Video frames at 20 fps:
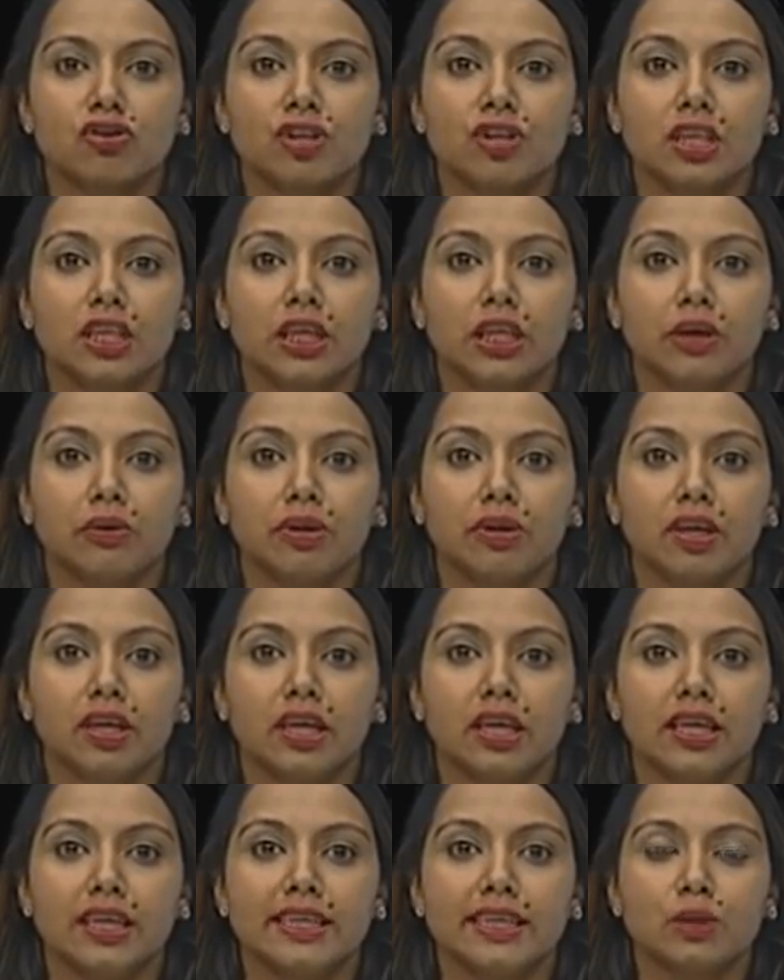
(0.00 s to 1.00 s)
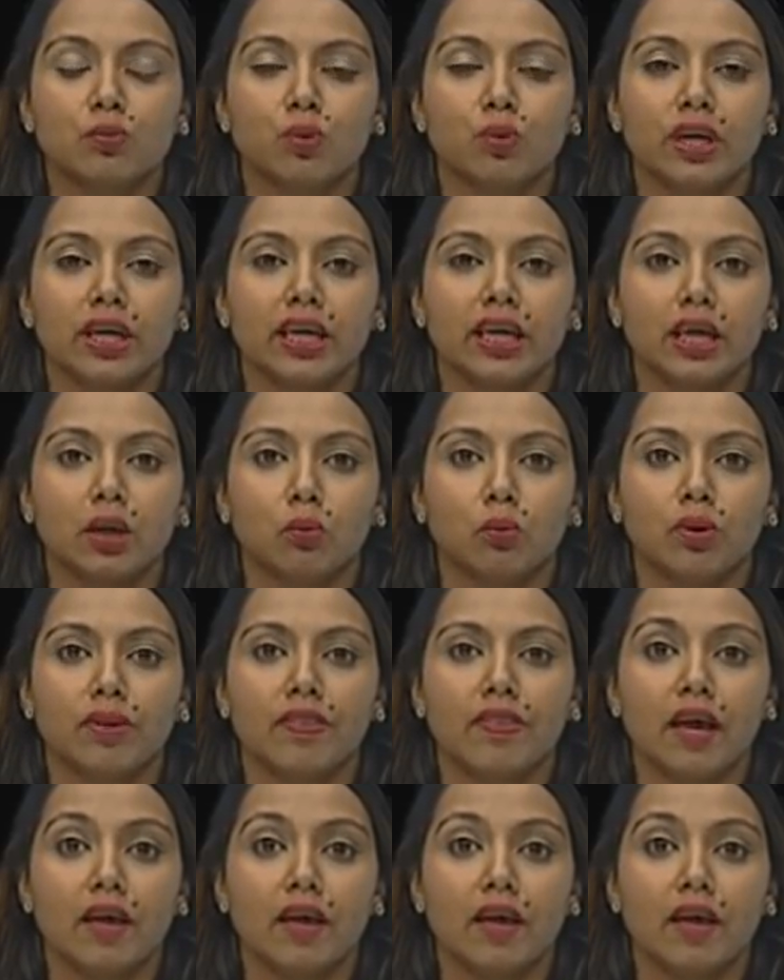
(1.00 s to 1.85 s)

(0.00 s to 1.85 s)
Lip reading: Security is working with